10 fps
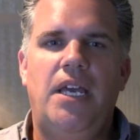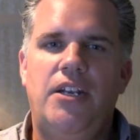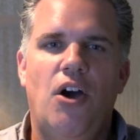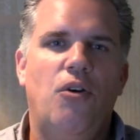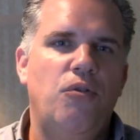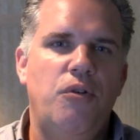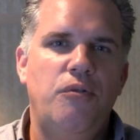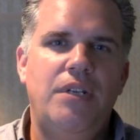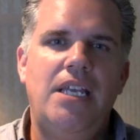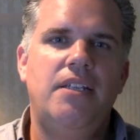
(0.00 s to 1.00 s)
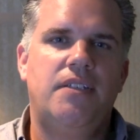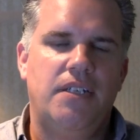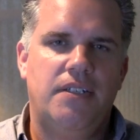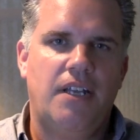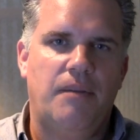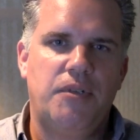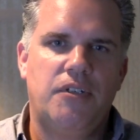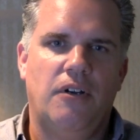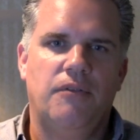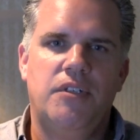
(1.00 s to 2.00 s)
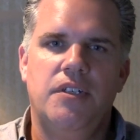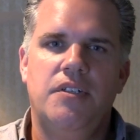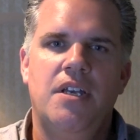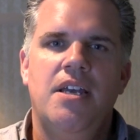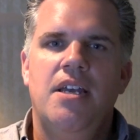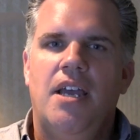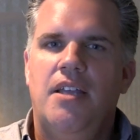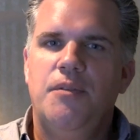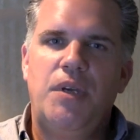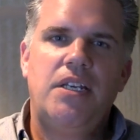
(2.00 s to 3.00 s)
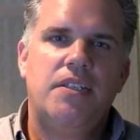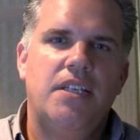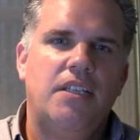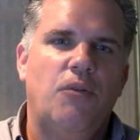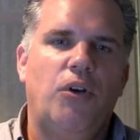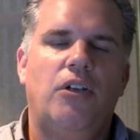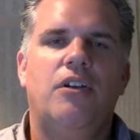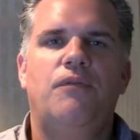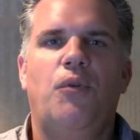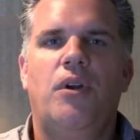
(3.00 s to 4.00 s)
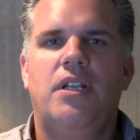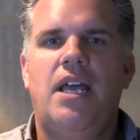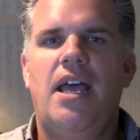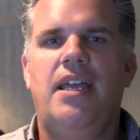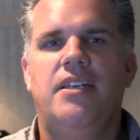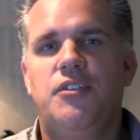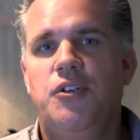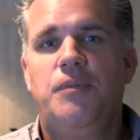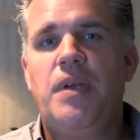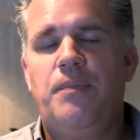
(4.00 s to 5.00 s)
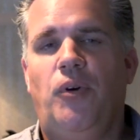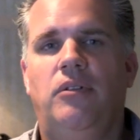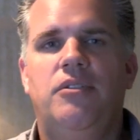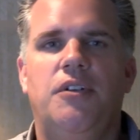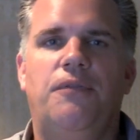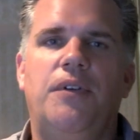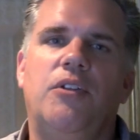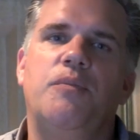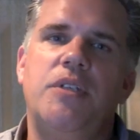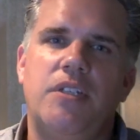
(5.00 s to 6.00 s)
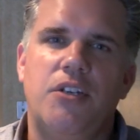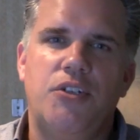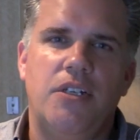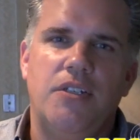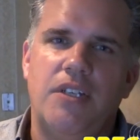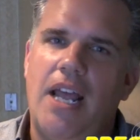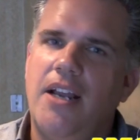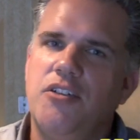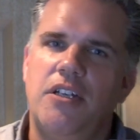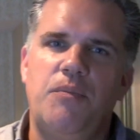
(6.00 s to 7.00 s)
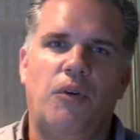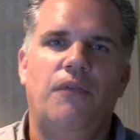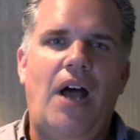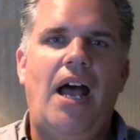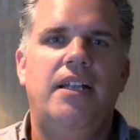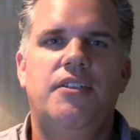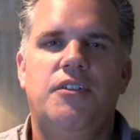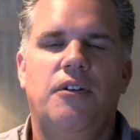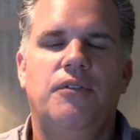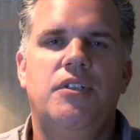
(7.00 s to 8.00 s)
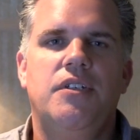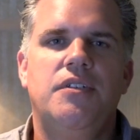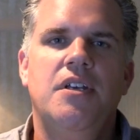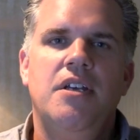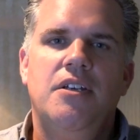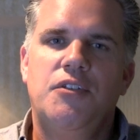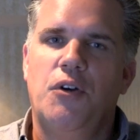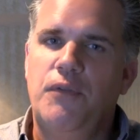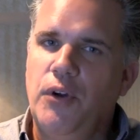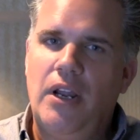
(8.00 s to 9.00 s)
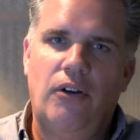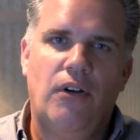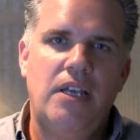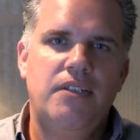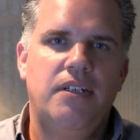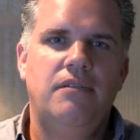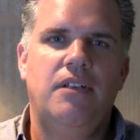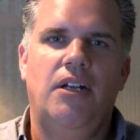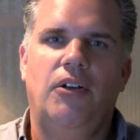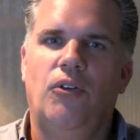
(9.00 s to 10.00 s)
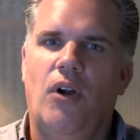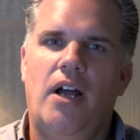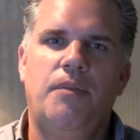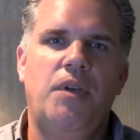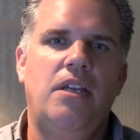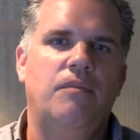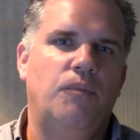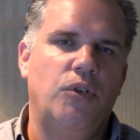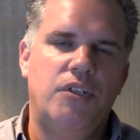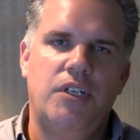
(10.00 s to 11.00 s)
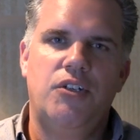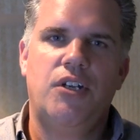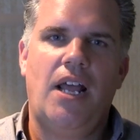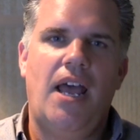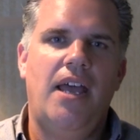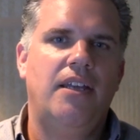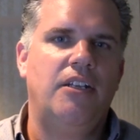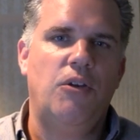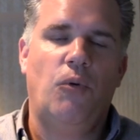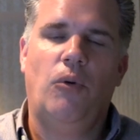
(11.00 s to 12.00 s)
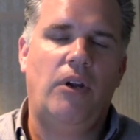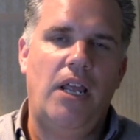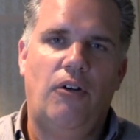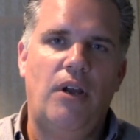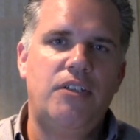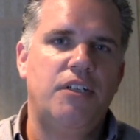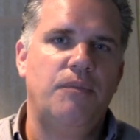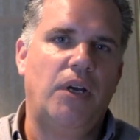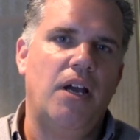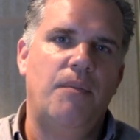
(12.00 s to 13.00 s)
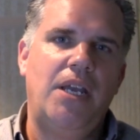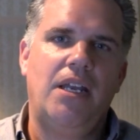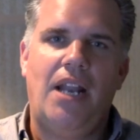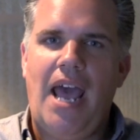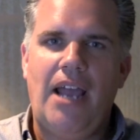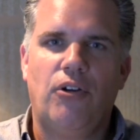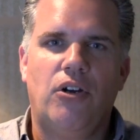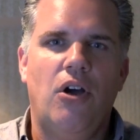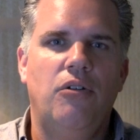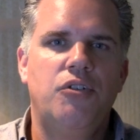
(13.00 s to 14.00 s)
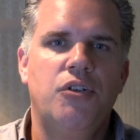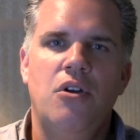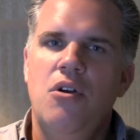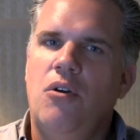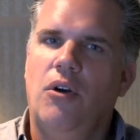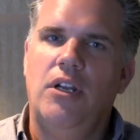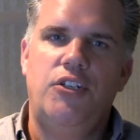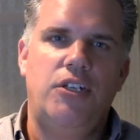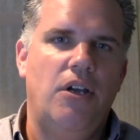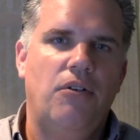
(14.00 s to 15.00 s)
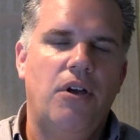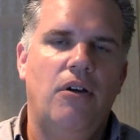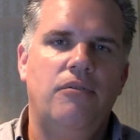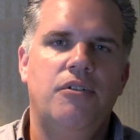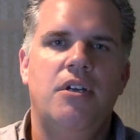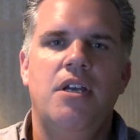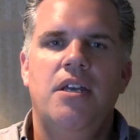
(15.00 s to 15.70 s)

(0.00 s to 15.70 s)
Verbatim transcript: They know who needs these type of services. And the biggest thing that we're looking for today is good people to fill the positions and actually provide services. So if you're interested in agronomy and precision ag, and you are interested in becoming an agri-coach or a geo-coach,